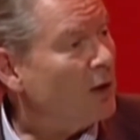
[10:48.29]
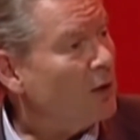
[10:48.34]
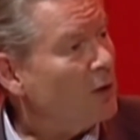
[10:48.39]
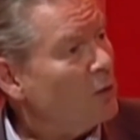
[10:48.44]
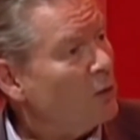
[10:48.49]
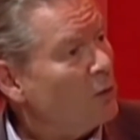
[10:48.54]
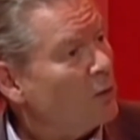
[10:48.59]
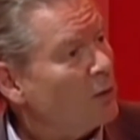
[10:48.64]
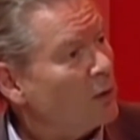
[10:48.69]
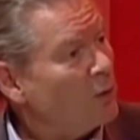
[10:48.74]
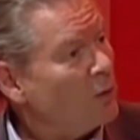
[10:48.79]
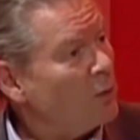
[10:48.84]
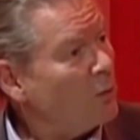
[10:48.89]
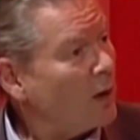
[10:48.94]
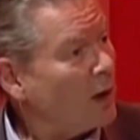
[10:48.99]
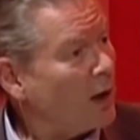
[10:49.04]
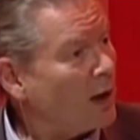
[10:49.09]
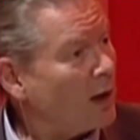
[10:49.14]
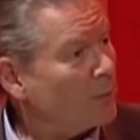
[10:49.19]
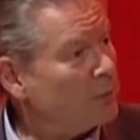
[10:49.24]
who, who
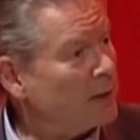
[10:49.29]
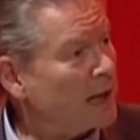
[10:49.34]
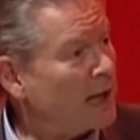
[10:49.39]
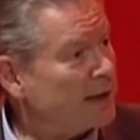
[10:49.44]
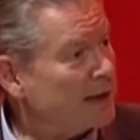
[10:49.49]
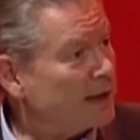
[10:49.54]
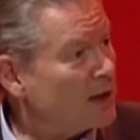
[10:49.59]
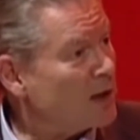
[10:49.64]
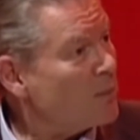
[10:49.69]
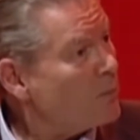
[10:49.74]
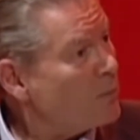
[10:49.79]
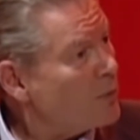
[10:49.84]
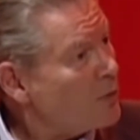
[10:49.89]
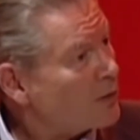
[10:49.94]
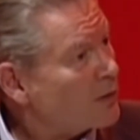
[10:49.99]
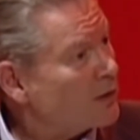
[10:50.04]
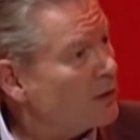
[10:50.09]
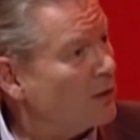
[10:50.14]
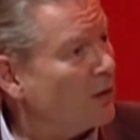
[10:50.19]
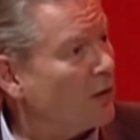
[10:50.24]
are planning a
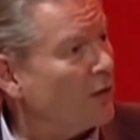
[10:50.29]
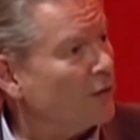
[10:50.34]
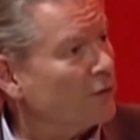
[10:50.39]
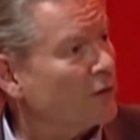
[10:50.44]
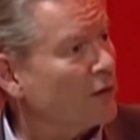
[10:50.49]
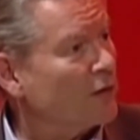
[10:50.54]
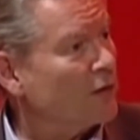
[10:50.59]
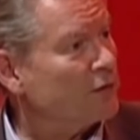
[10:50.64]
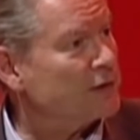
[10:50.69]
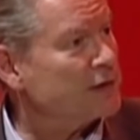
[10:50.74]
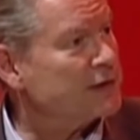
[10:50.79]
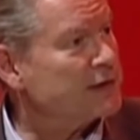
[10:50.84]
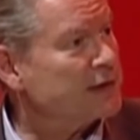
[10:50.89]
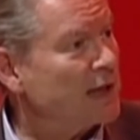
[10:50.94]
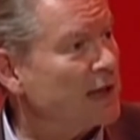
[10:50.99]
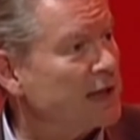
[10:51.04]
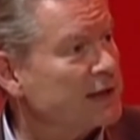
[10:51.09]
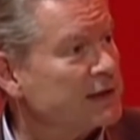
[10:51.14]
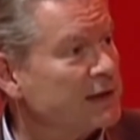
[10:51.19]
book on, on this case.